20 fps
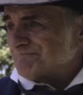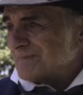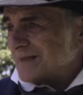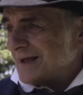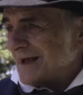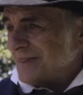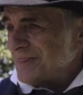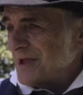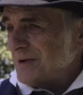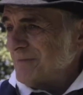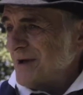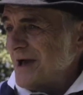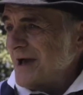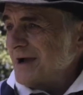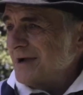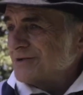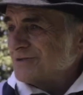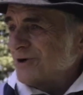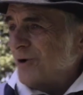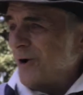and the
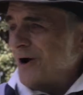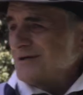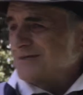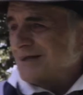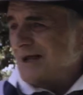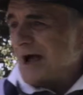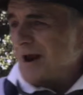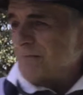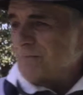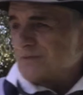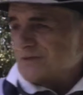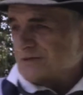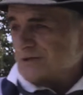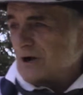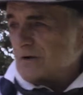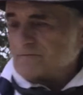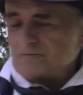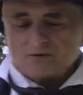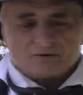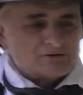Americans got
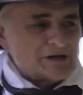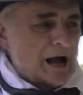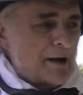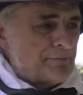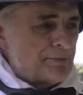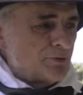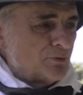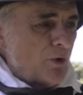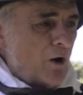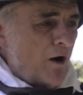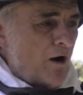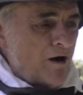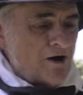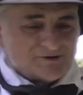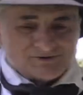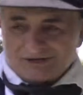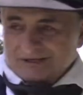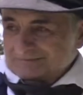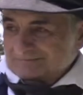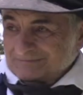themselves on top of the
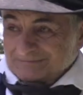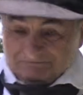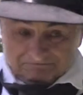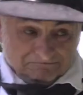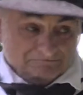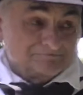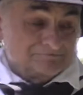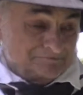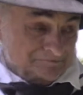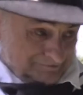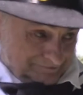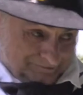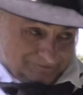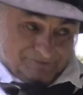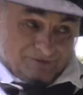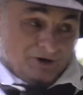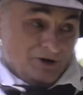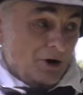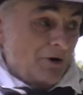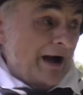walls, and
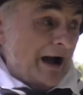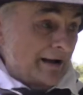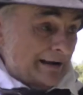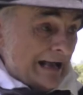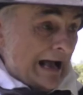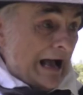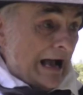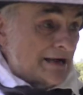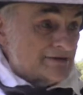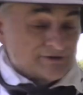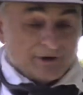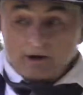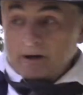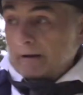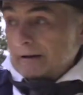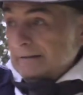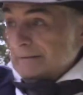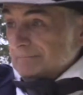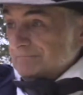you know how guys are.